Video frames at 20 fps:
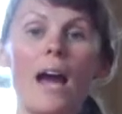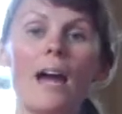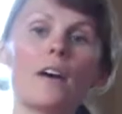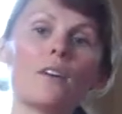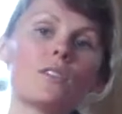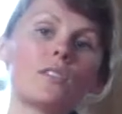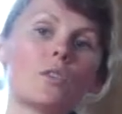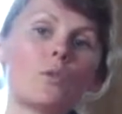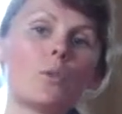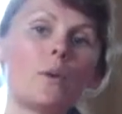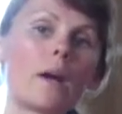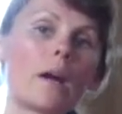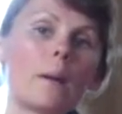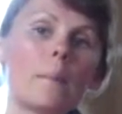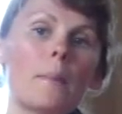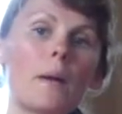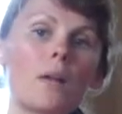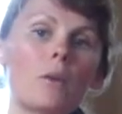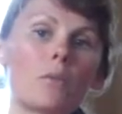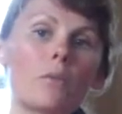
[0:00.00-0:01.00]
I also
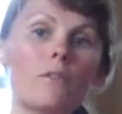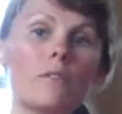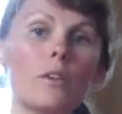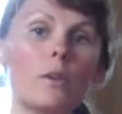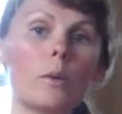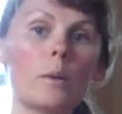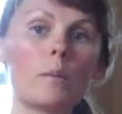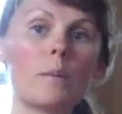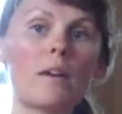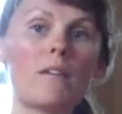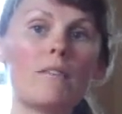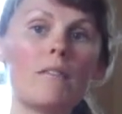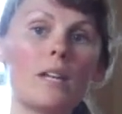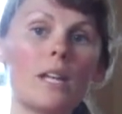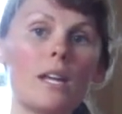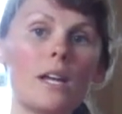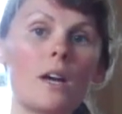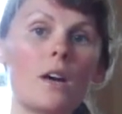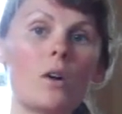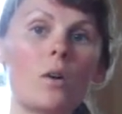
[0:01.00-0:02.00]
recommend reviewing my
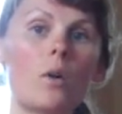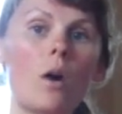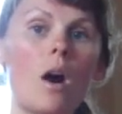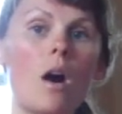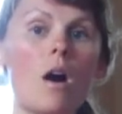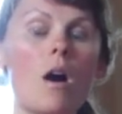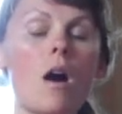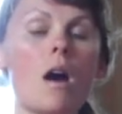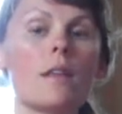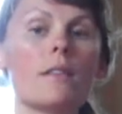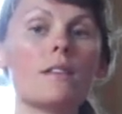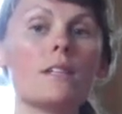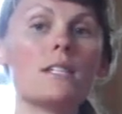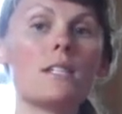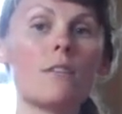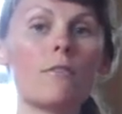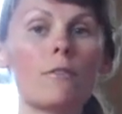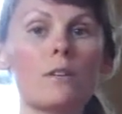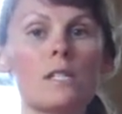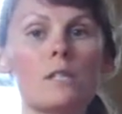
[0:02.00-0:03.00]
video on the
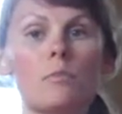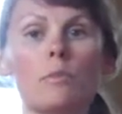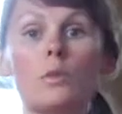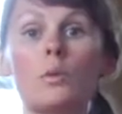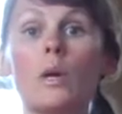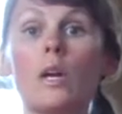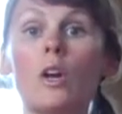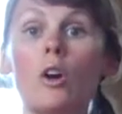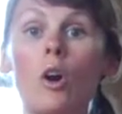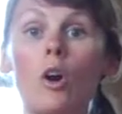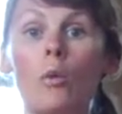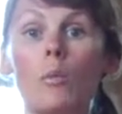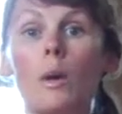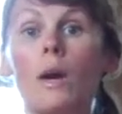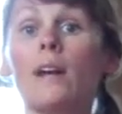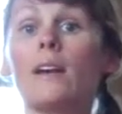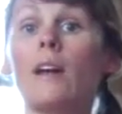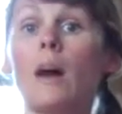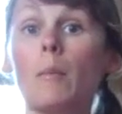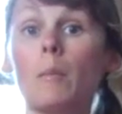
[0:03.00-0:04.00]
difference between
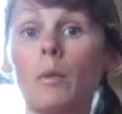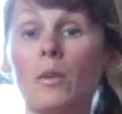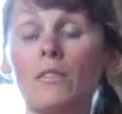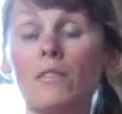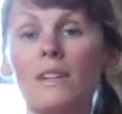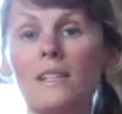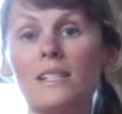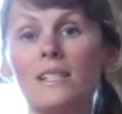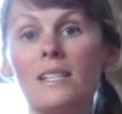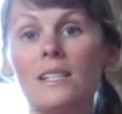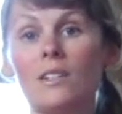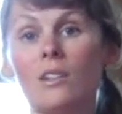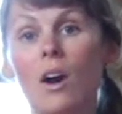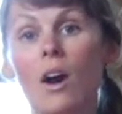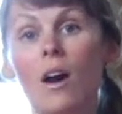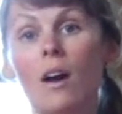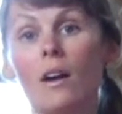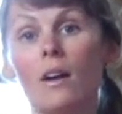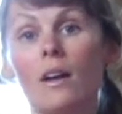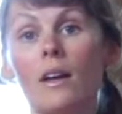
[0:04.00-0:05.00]
Cobra and upward facing
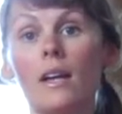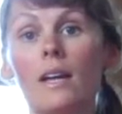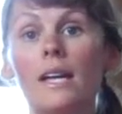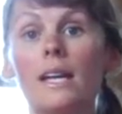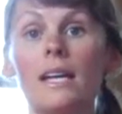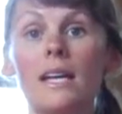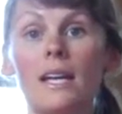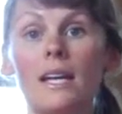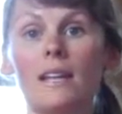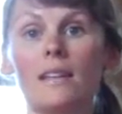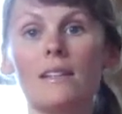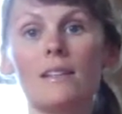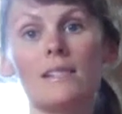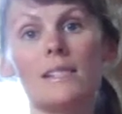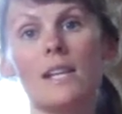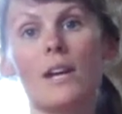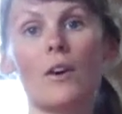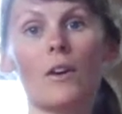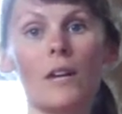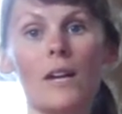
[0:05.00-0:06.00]
dog in
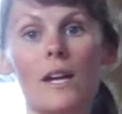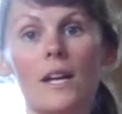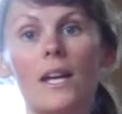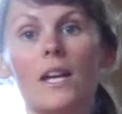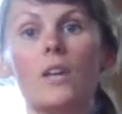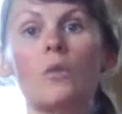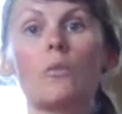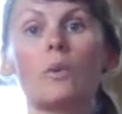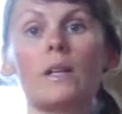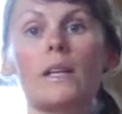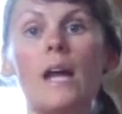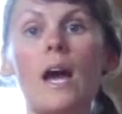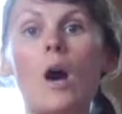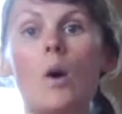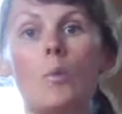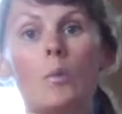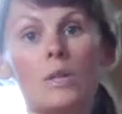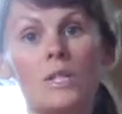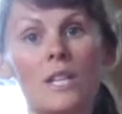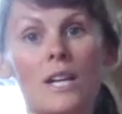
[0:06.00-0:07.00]
this area. It can really
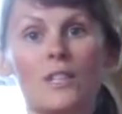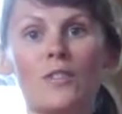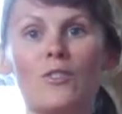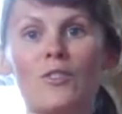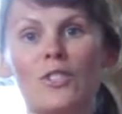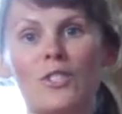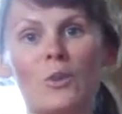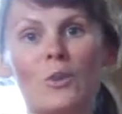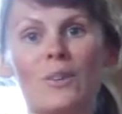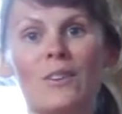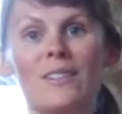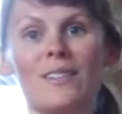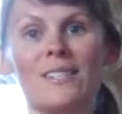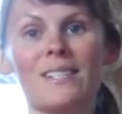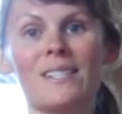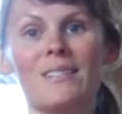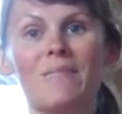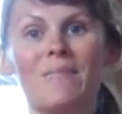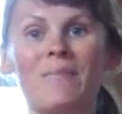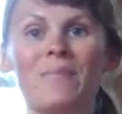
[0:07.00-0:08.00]
help protect your
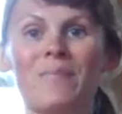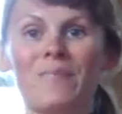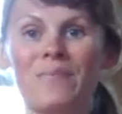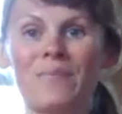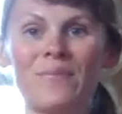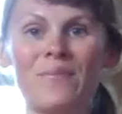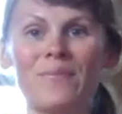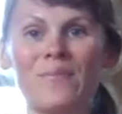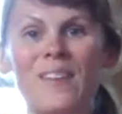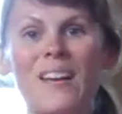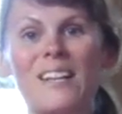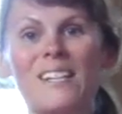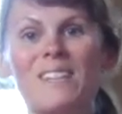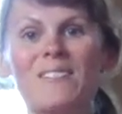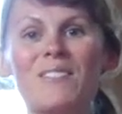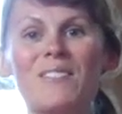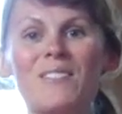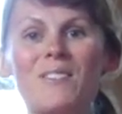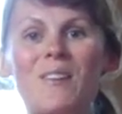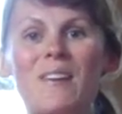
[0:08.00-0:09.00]
shoulders.
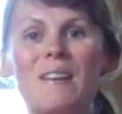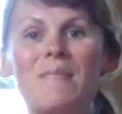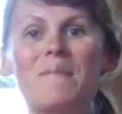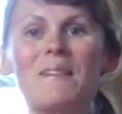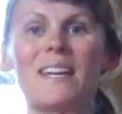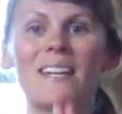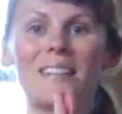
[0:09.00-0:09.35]
Thanks for joining